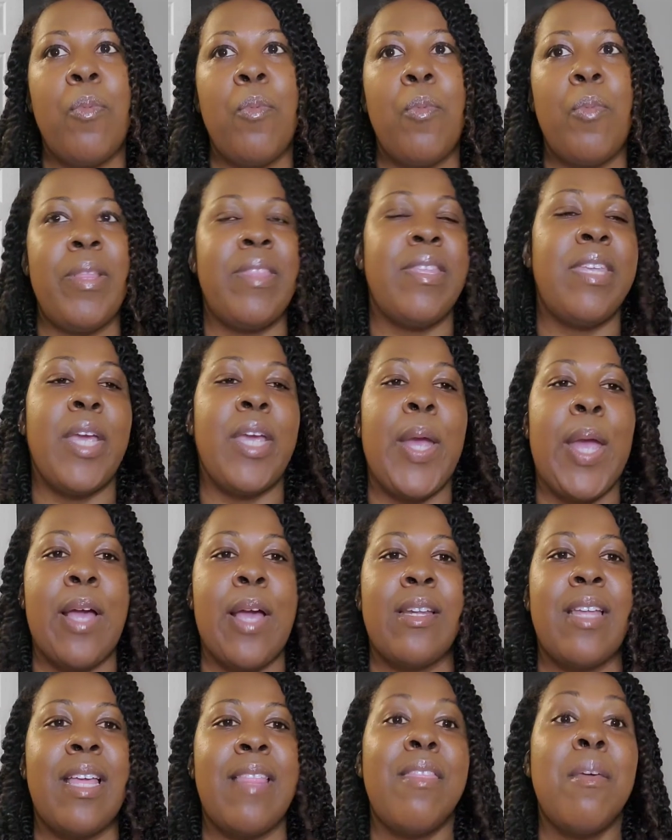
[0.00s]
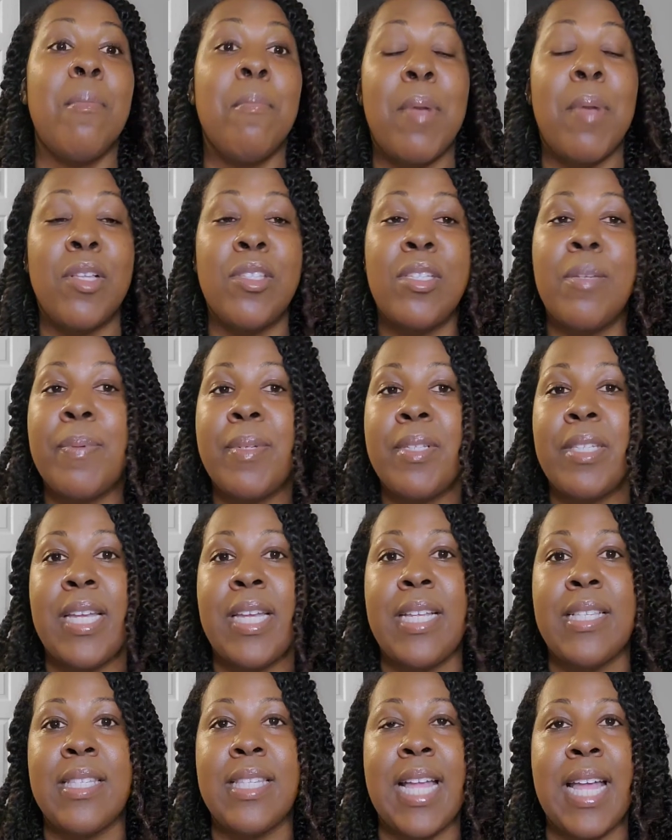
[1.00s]
with Darian and the multiple
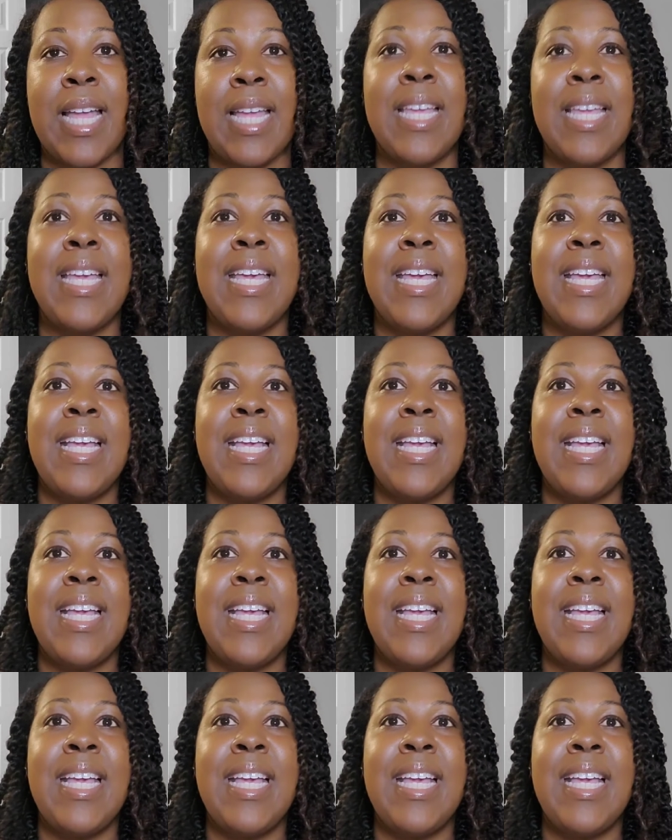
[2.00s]
dates that